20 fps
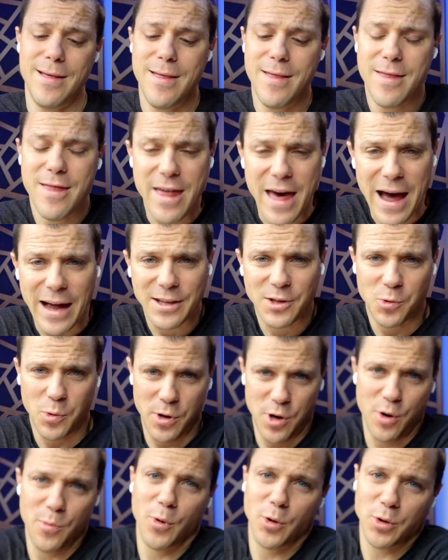that's
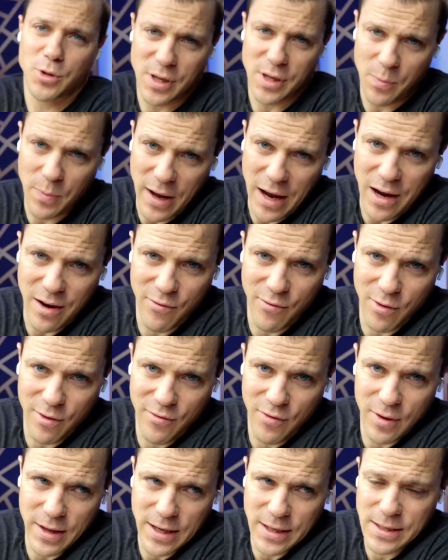what you're mostly paying for
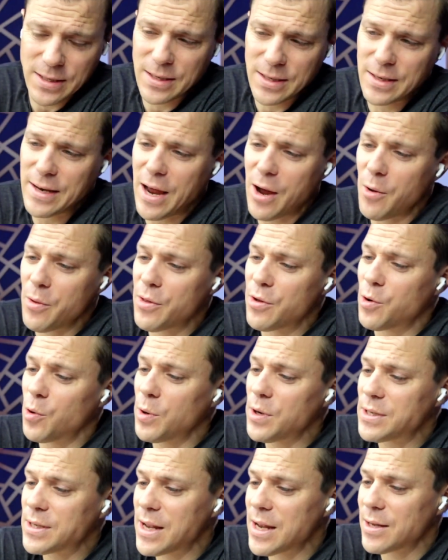for these. Now, the
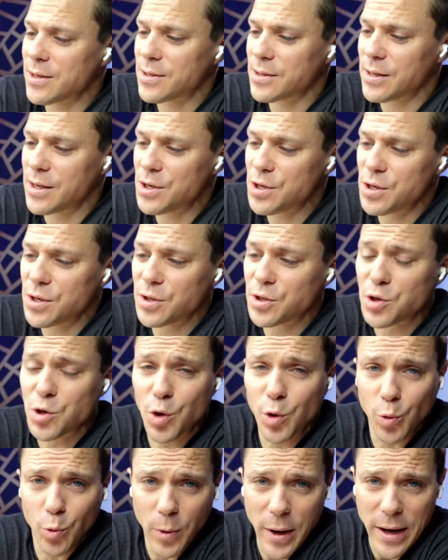noise cancellation is
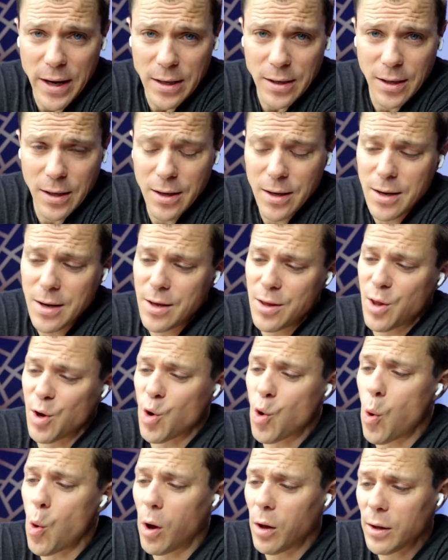great. The
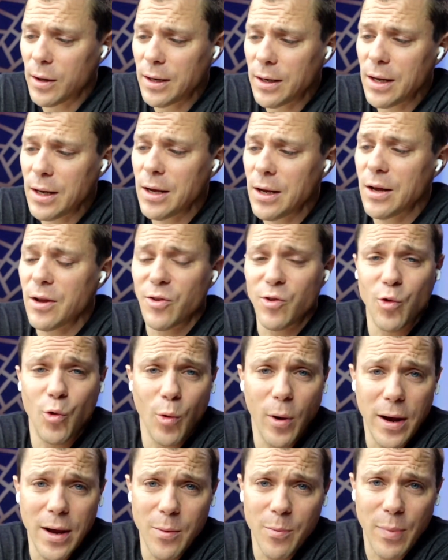quality is
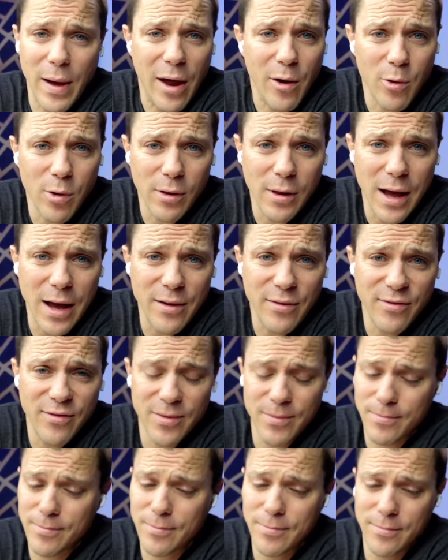great. Battery
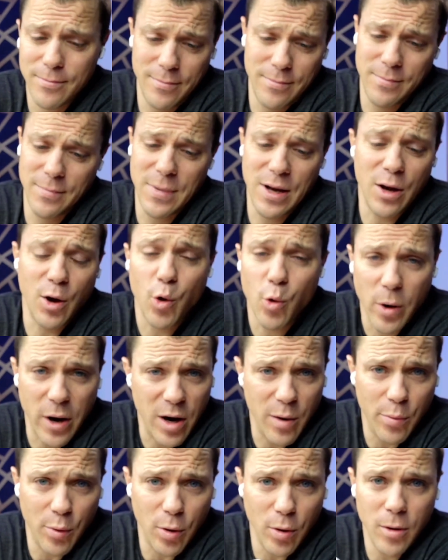life,
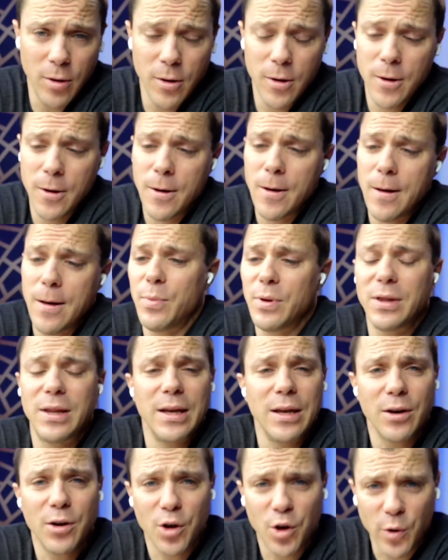incredible. But
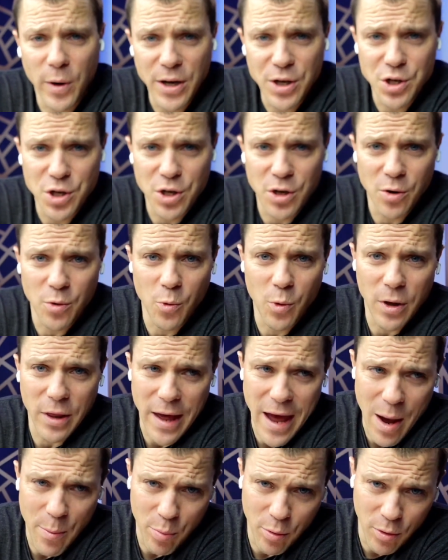the integration
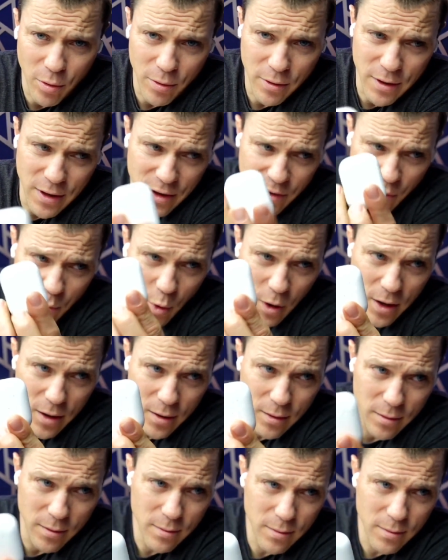with Apple is what